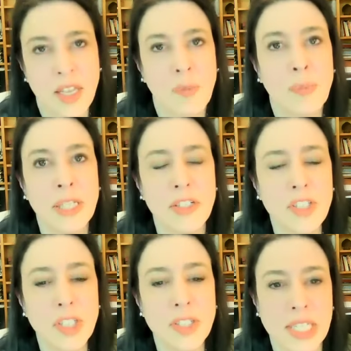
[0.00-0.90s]
Build
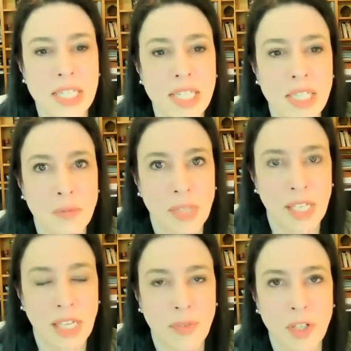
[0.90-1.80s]
your team. Like, if
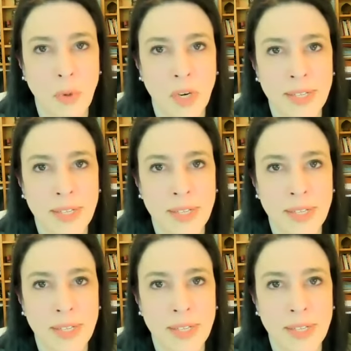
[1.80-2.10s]
you're worried, like,